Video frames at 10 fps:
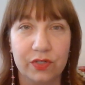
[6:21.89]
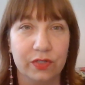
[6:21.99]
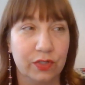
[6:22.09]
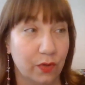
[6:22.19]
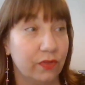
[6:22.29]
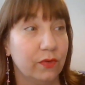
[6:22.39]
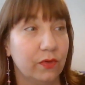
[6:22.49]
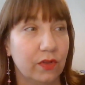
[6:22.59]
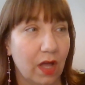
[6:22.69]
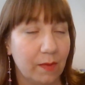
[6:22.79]
So you had to go
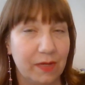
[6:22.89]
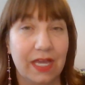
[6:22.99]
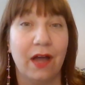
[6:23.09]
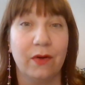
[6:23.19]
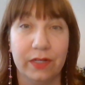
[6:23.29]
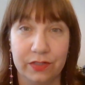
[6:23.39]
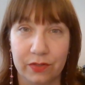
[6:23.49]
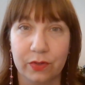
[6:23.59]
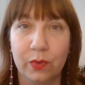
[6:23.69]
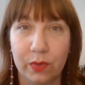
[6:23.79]
through the lobby out into
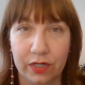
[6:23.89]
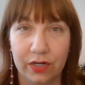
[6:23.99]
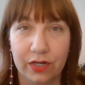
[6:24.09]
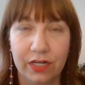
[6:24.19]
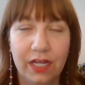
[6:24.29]
their courtyard.